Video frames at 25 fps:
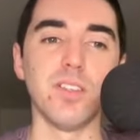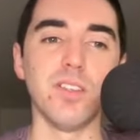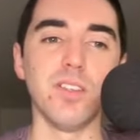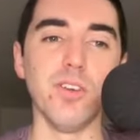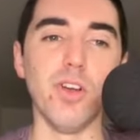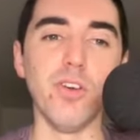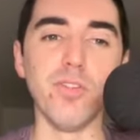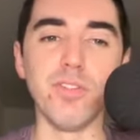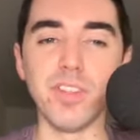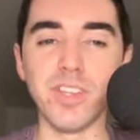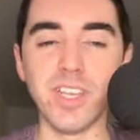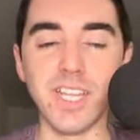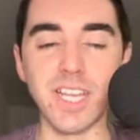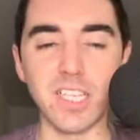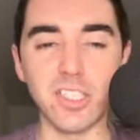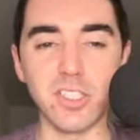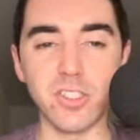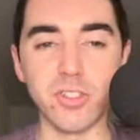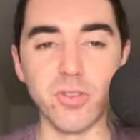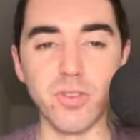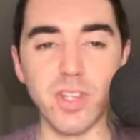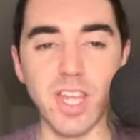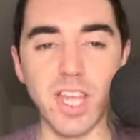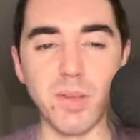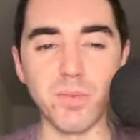over the next
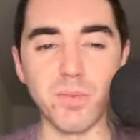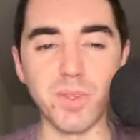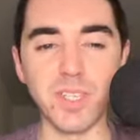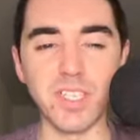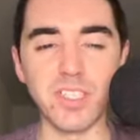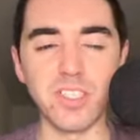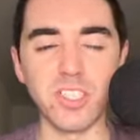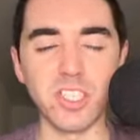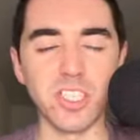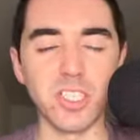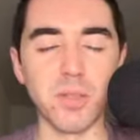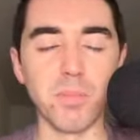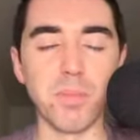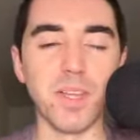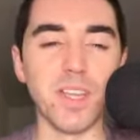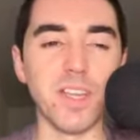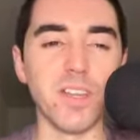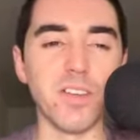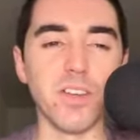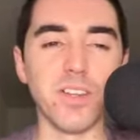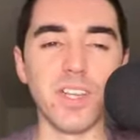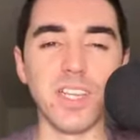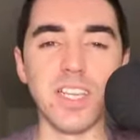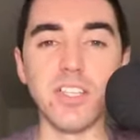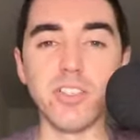2 game weeks, just
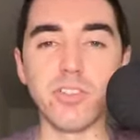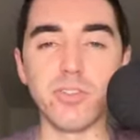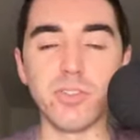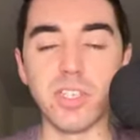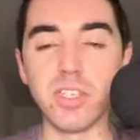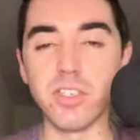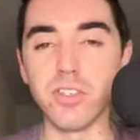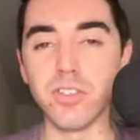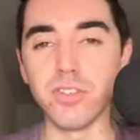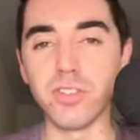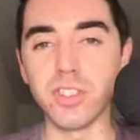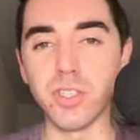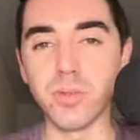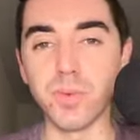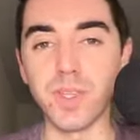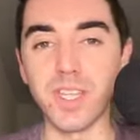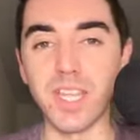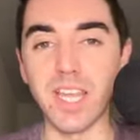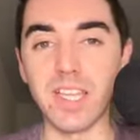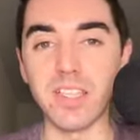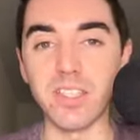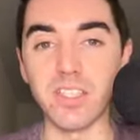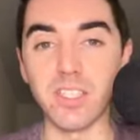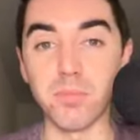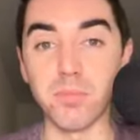depending on injury news that we
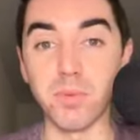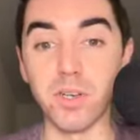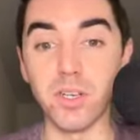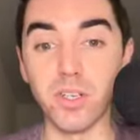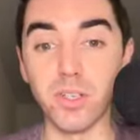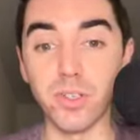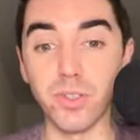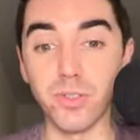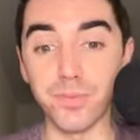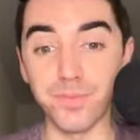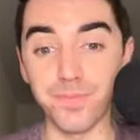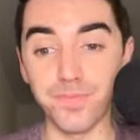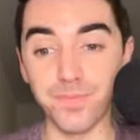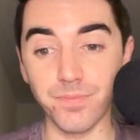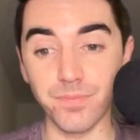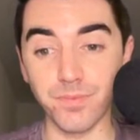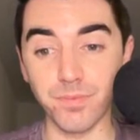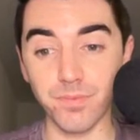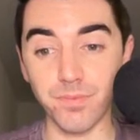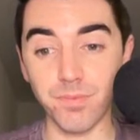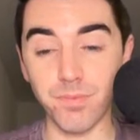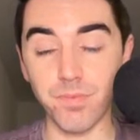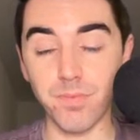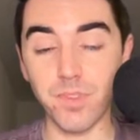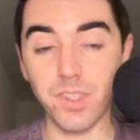get tomorrow.
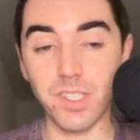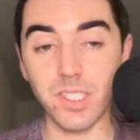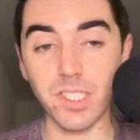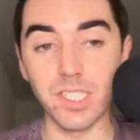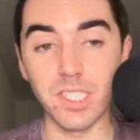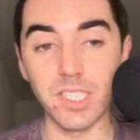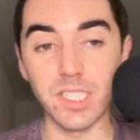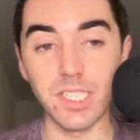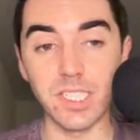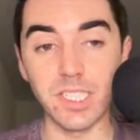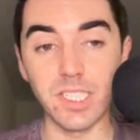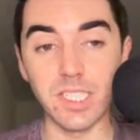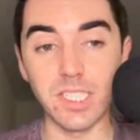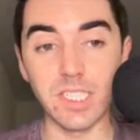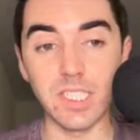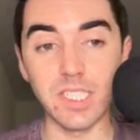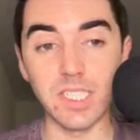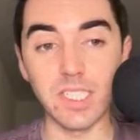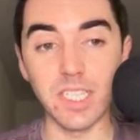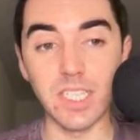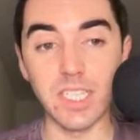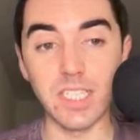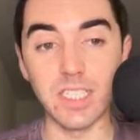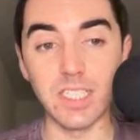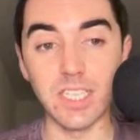
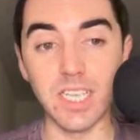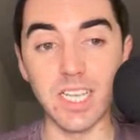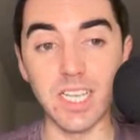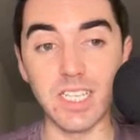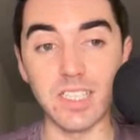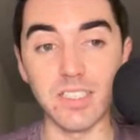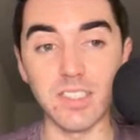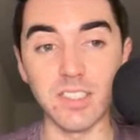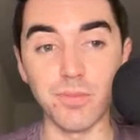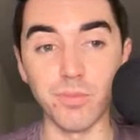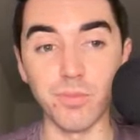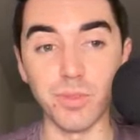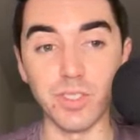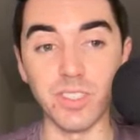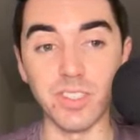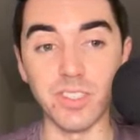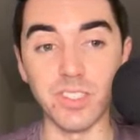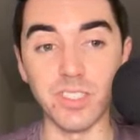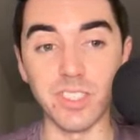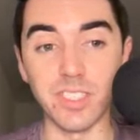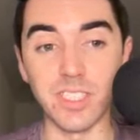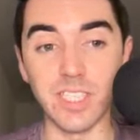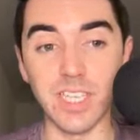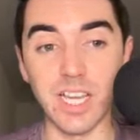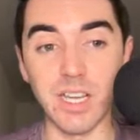And yeah, we'll
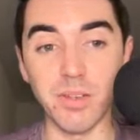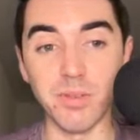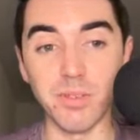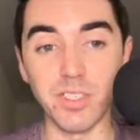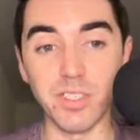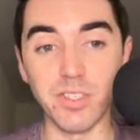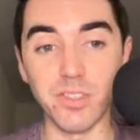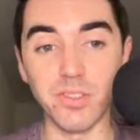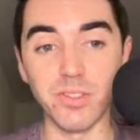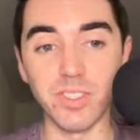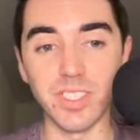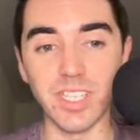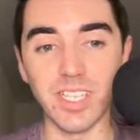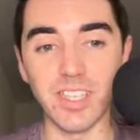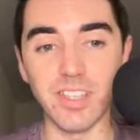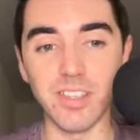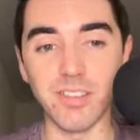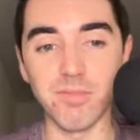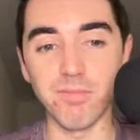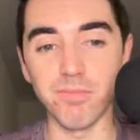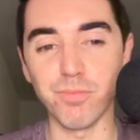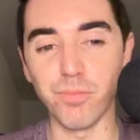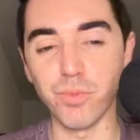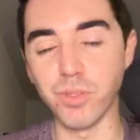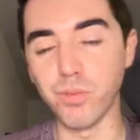see how it goes. I
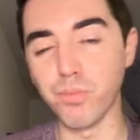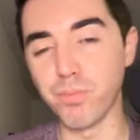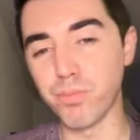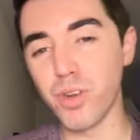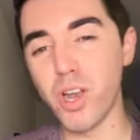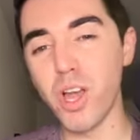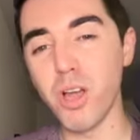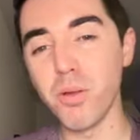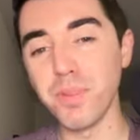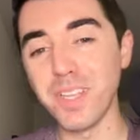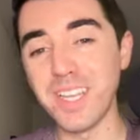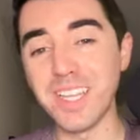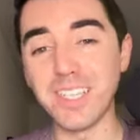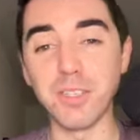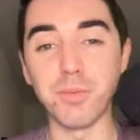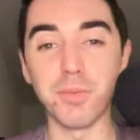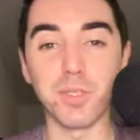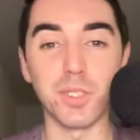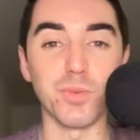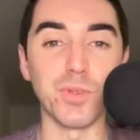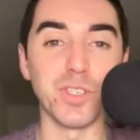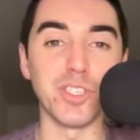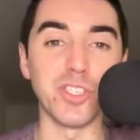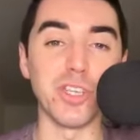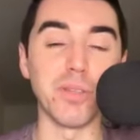will probably end up
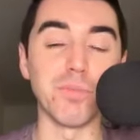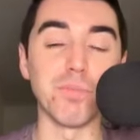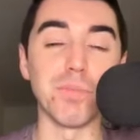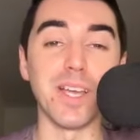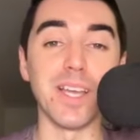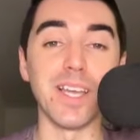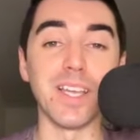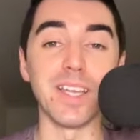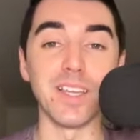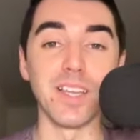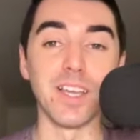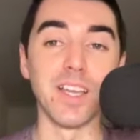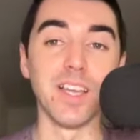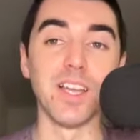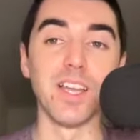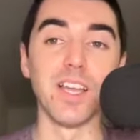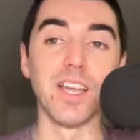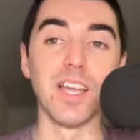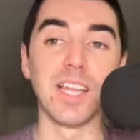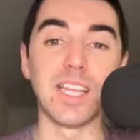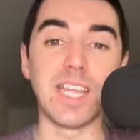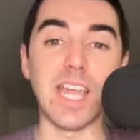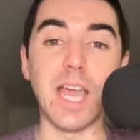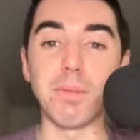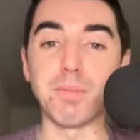switching my
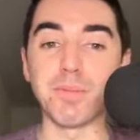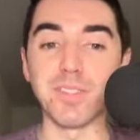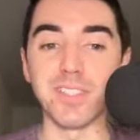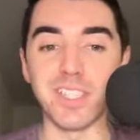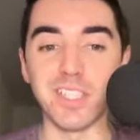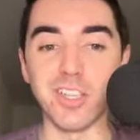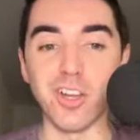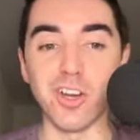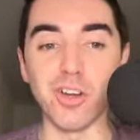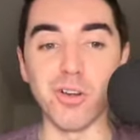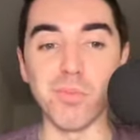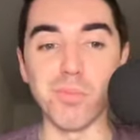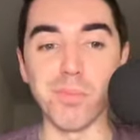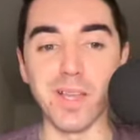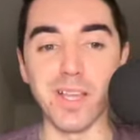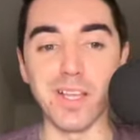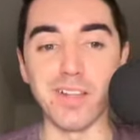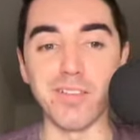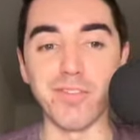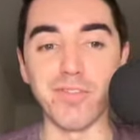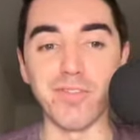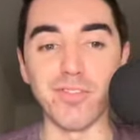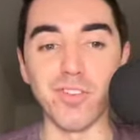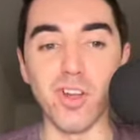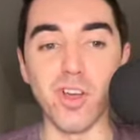captaincy
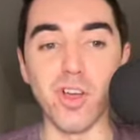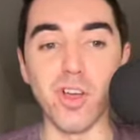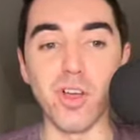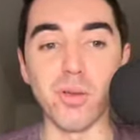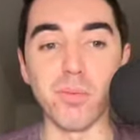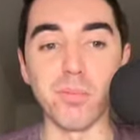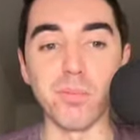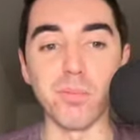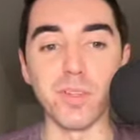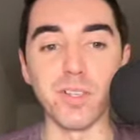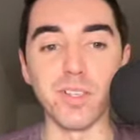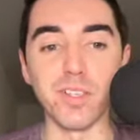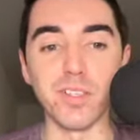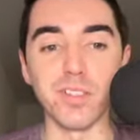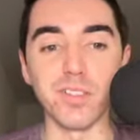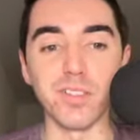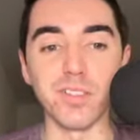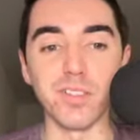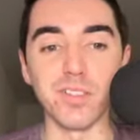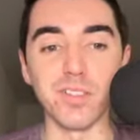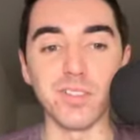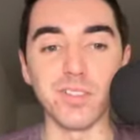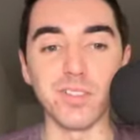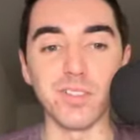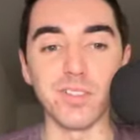armband from
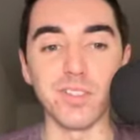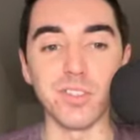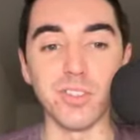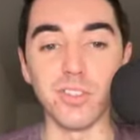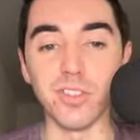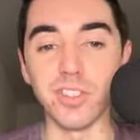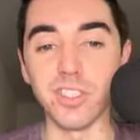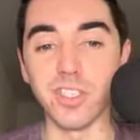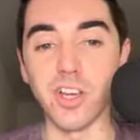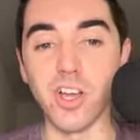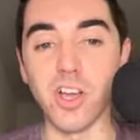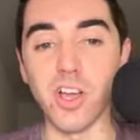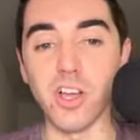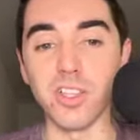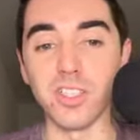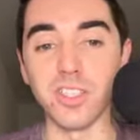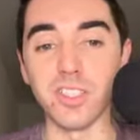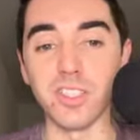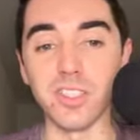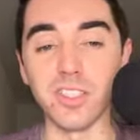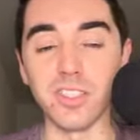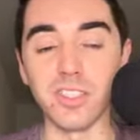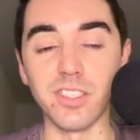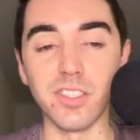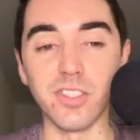Erling
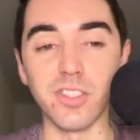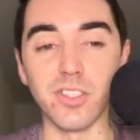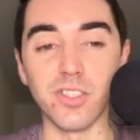Holland